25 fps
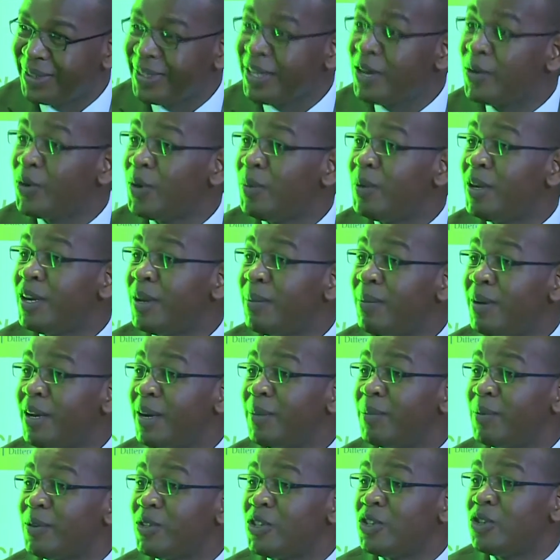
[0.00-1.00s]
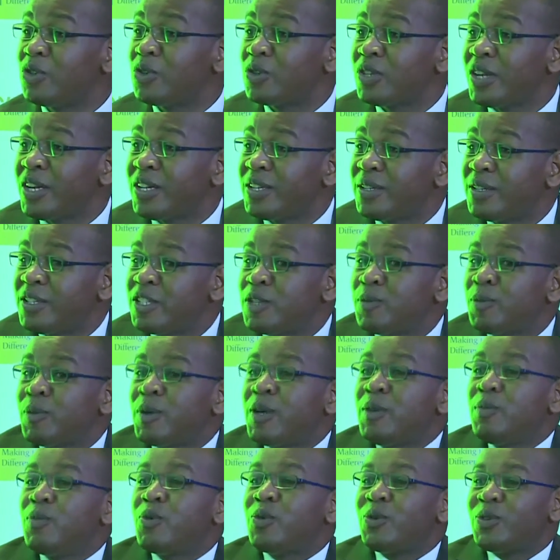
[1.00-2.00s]
then we'll be in a better position to start
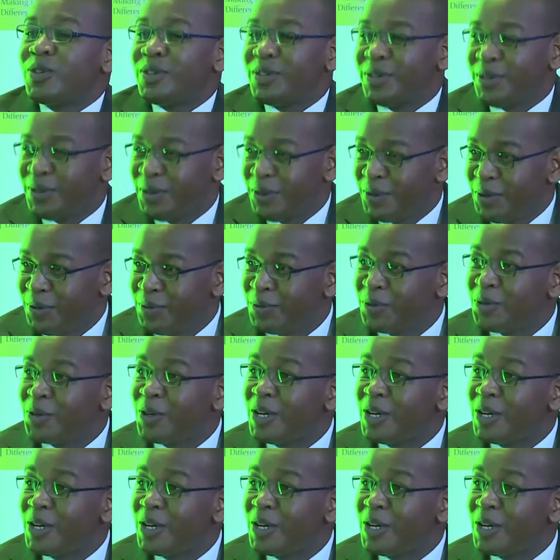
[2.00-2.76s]
springboard for